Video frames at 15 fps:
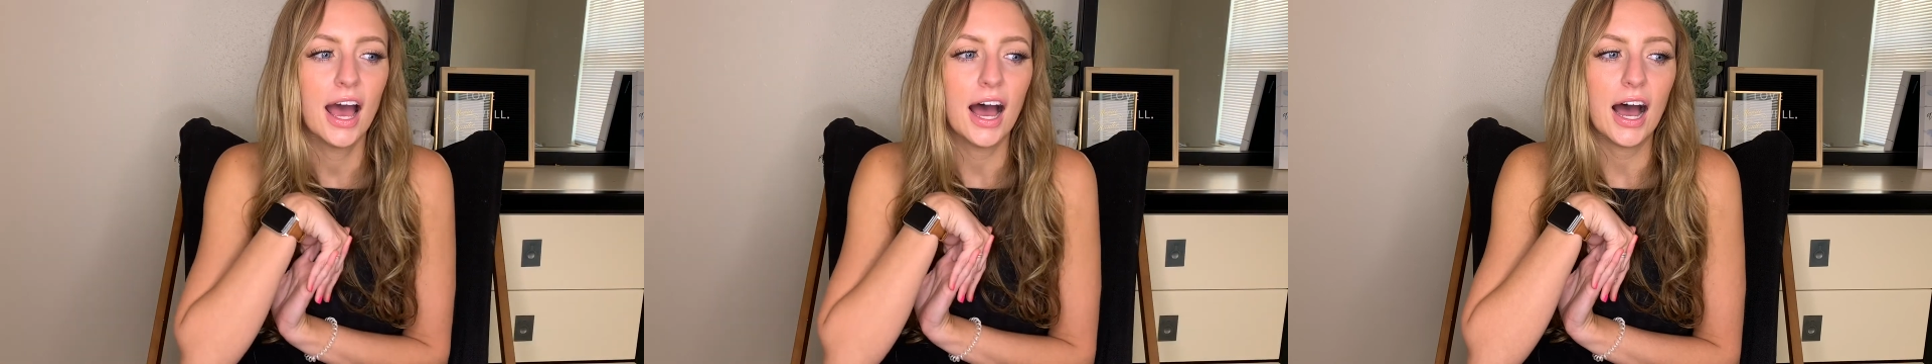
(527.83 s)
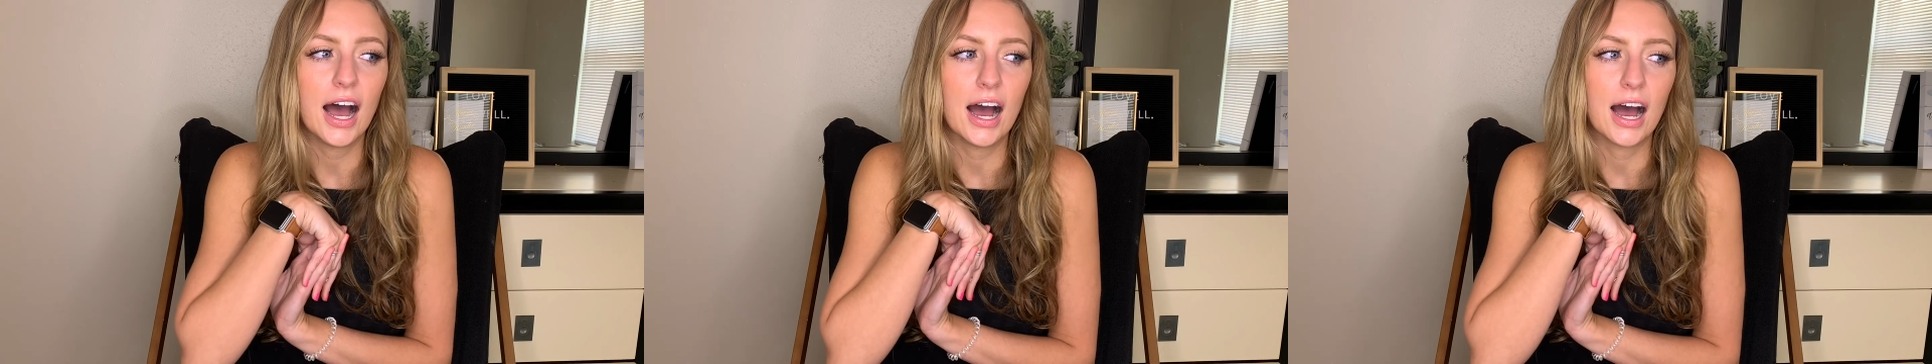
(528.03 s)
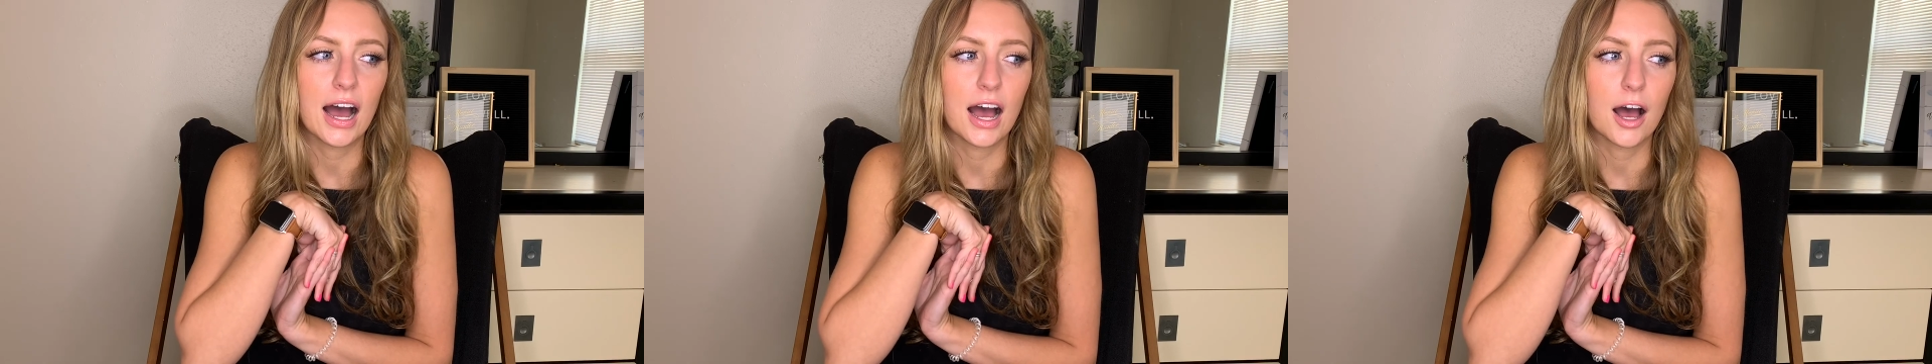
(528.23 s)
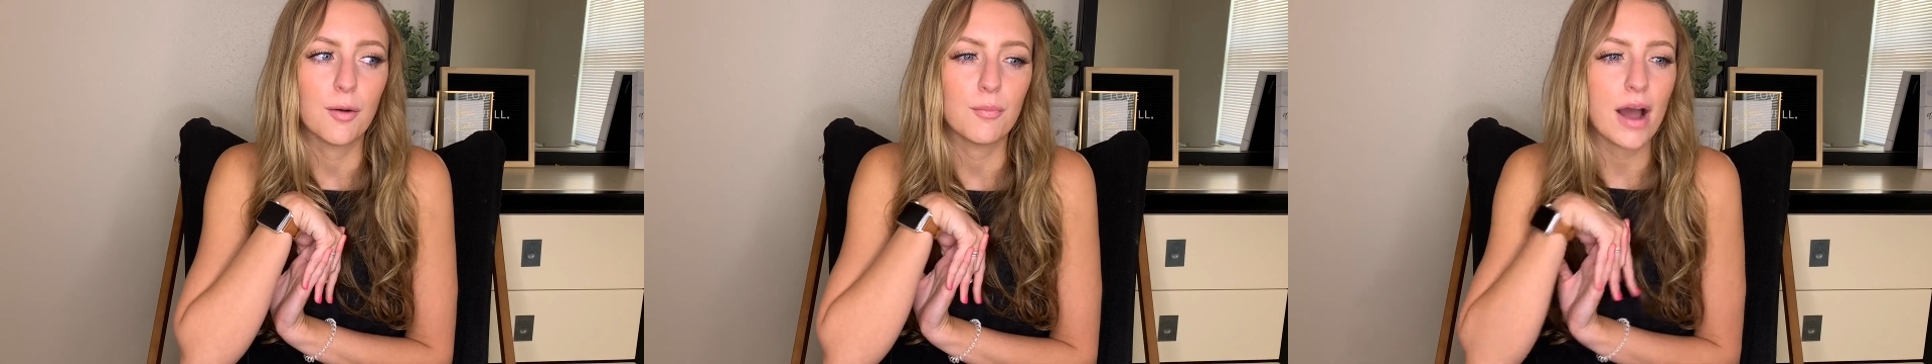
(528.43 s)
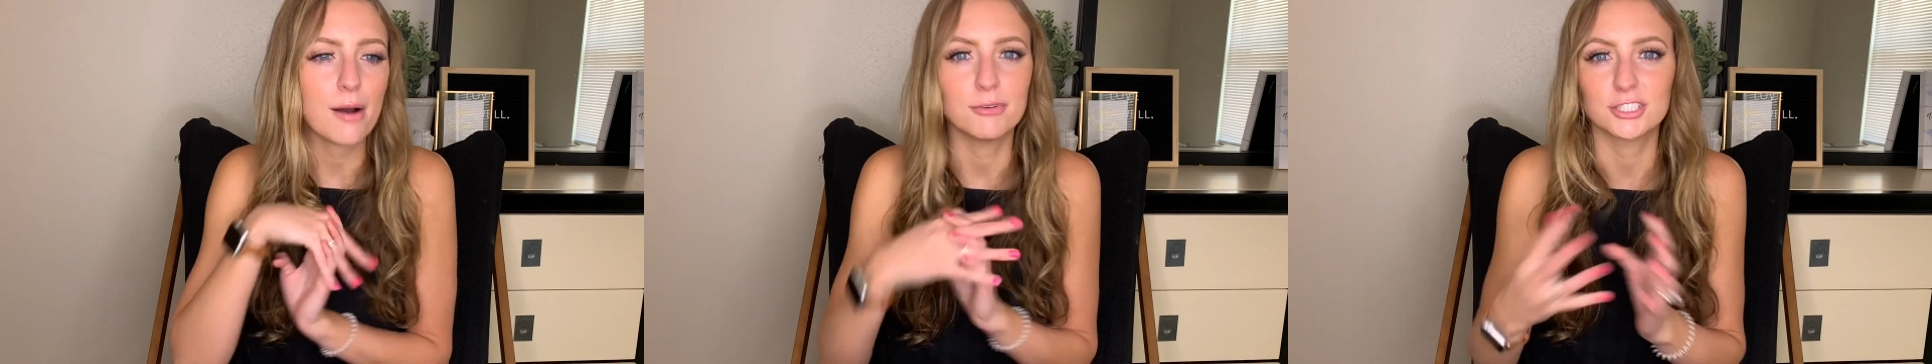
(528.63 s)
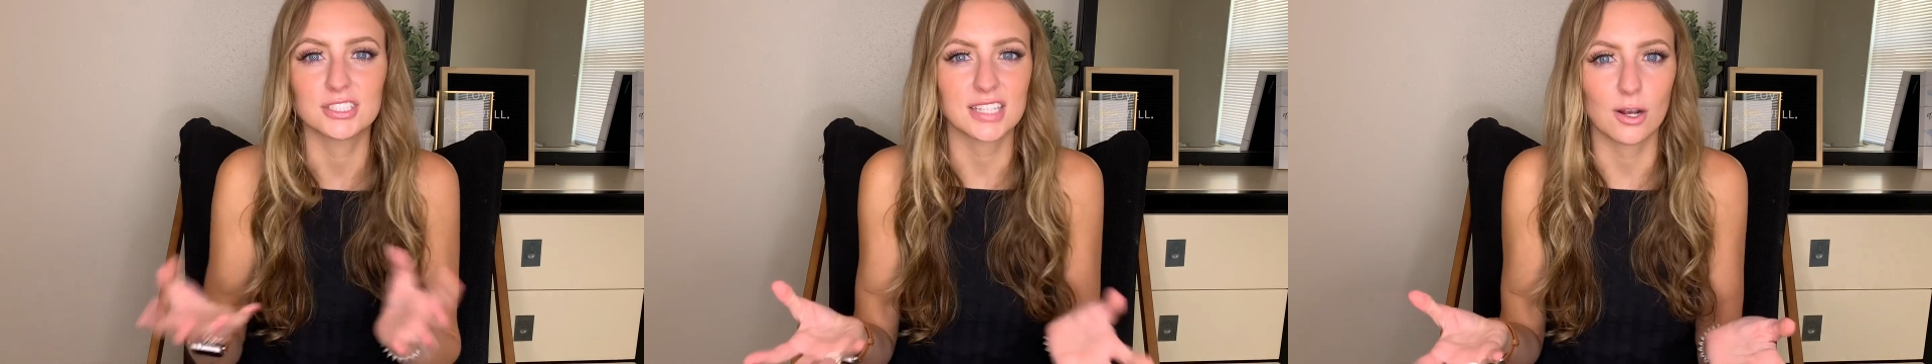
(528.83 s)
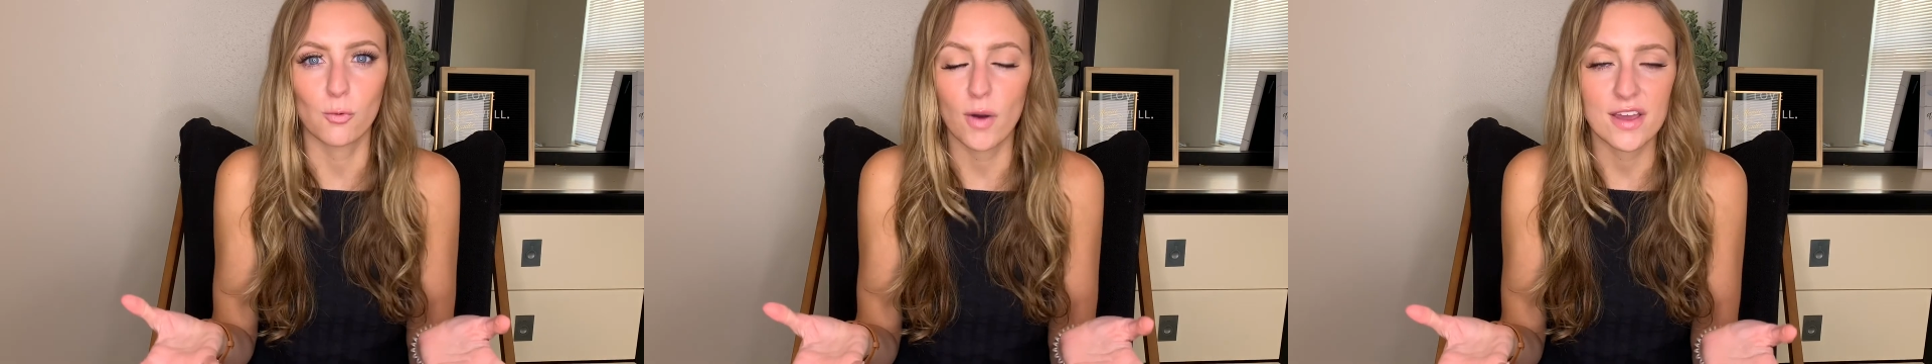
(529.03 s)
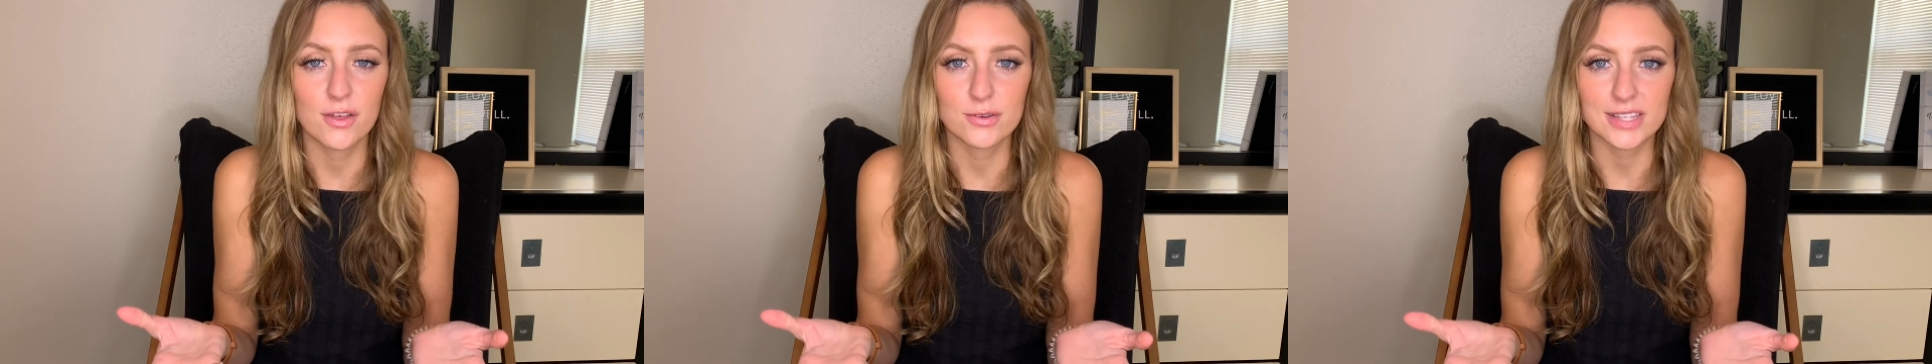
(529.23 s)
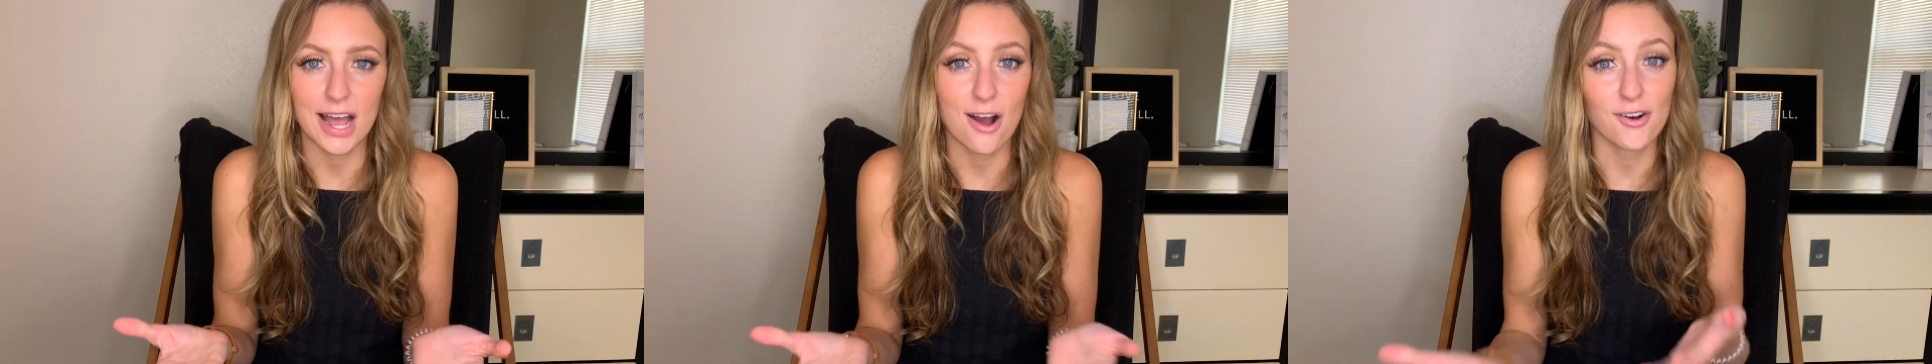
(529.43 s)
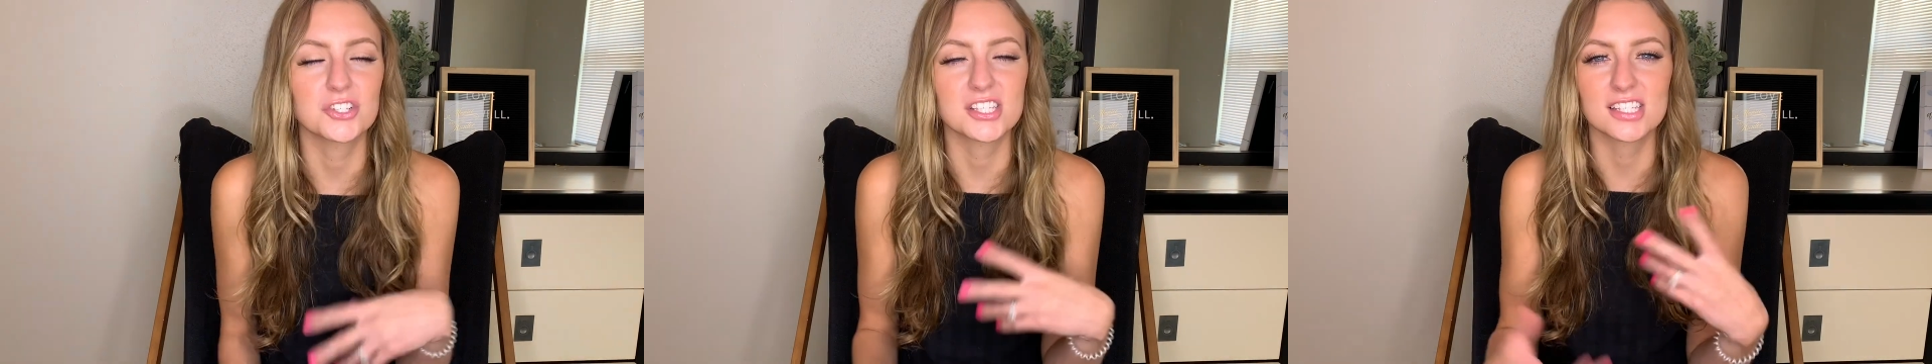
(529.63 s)
I would just like weigh those
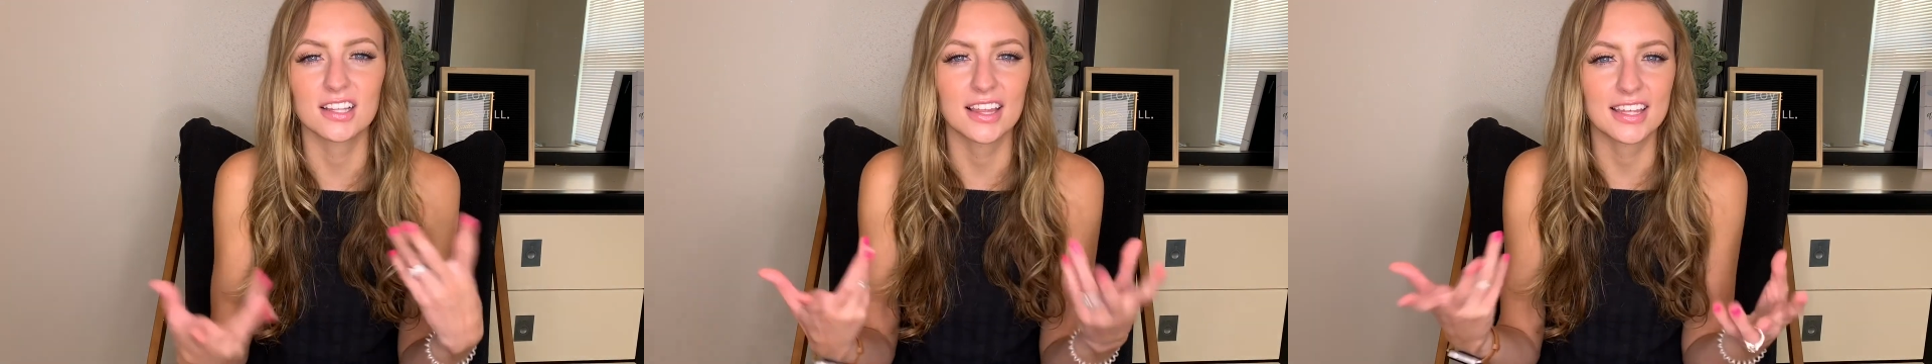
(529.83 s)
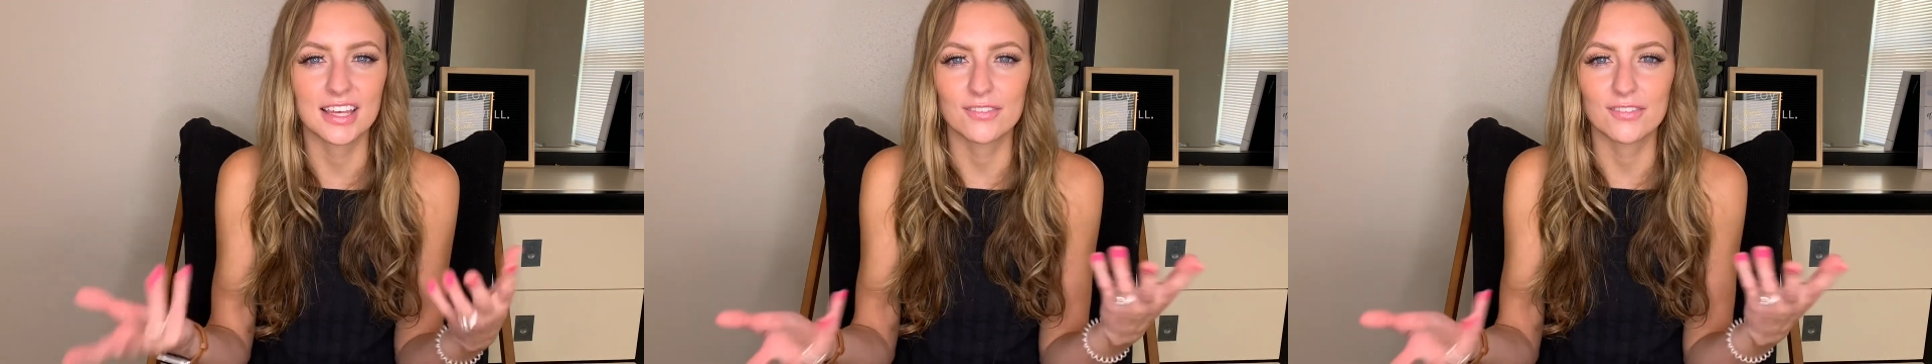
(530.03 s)
out just to like give